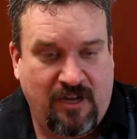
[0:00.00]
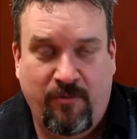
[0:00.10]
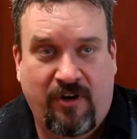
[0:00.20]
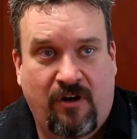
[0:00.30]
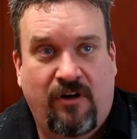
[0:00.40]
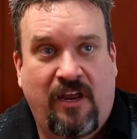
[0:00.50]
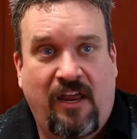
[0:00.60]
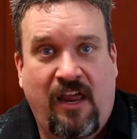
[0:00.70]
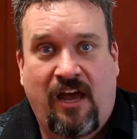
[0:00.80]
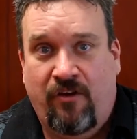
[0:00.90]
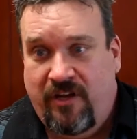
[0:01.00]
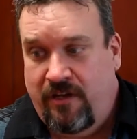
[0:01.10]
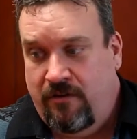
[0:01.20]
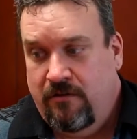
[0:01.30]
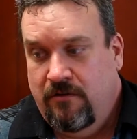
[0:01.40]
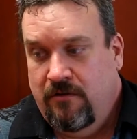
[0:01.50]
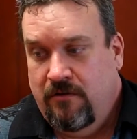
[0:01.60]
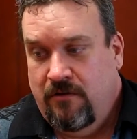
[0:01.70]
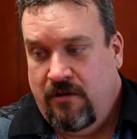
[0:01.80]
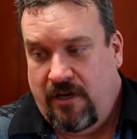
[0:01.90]
coming here and how he
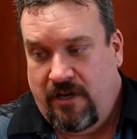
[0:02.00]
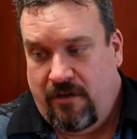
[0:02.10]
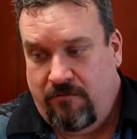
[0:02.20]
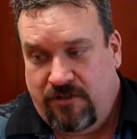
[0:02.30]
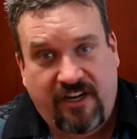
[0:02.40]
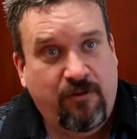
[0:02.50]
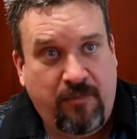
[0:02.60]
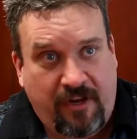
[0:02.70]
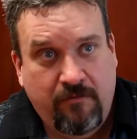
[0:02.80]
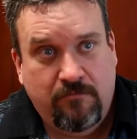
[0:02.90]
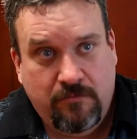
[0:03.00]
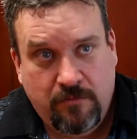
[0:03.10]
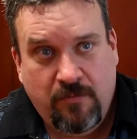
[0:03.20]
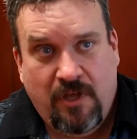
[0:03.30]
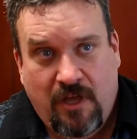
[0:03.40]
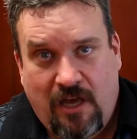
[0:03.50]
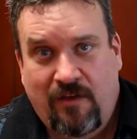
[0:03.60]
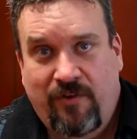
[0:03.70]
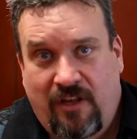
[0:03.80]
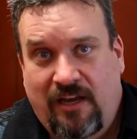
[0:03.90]
treated me.
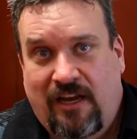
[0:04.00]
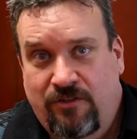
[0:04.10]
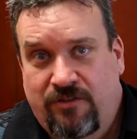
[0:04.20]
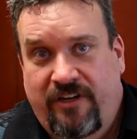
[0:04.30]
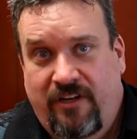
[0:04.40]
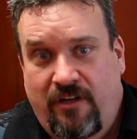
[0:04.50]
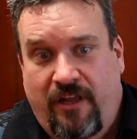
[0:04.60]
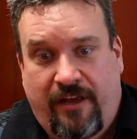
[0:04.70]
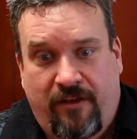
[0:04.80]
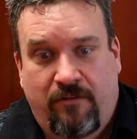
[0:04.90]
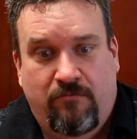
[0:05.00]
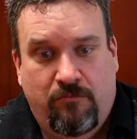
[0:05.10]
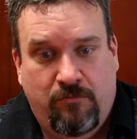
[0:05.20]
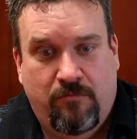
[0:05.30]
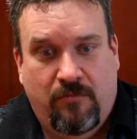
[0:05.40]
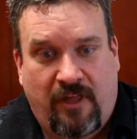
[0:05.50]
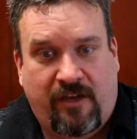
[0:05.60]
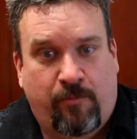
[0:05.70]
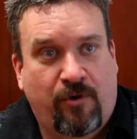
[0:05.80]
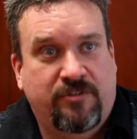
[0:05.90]
I felt like I was treated
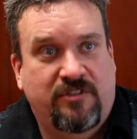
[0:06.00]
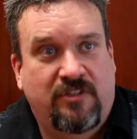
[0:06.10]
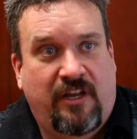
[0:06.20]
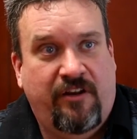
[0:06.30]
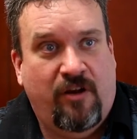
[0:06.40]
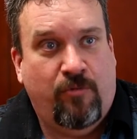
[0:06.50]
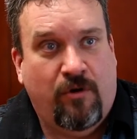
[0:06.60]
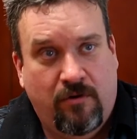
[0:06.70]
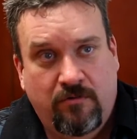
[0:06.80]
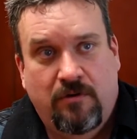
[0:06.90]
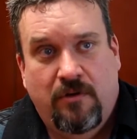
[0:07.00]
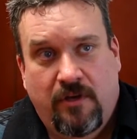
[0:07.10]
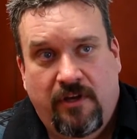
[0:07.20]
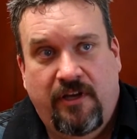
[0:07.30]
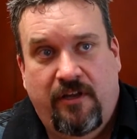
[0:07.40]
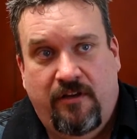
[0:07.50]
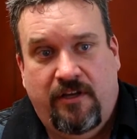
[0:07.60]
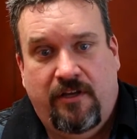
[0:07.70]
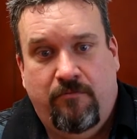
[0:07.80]
like a person, not a number, and